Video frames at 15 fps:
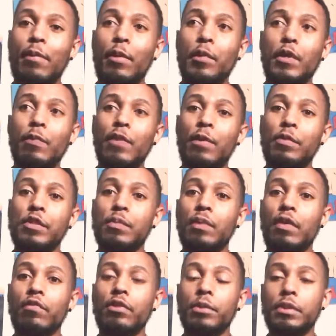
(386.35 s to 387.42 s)
I wouldn't be able to
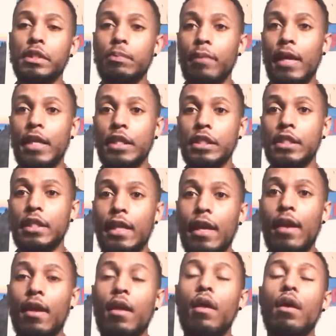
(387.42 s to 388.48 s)
speak fluent Spanish
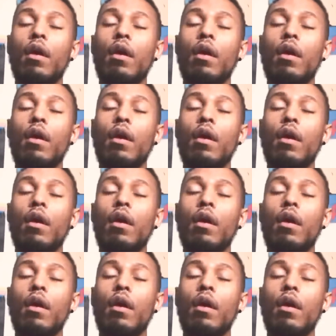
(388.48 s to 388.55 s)
today.